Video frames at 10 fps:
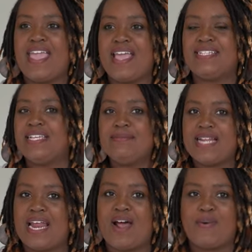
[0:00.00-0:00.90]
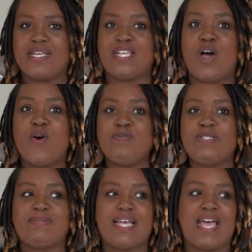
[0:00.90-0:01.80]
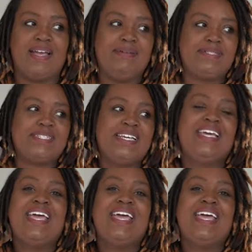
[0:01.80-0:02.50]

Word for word: And Tim's not always home sometimes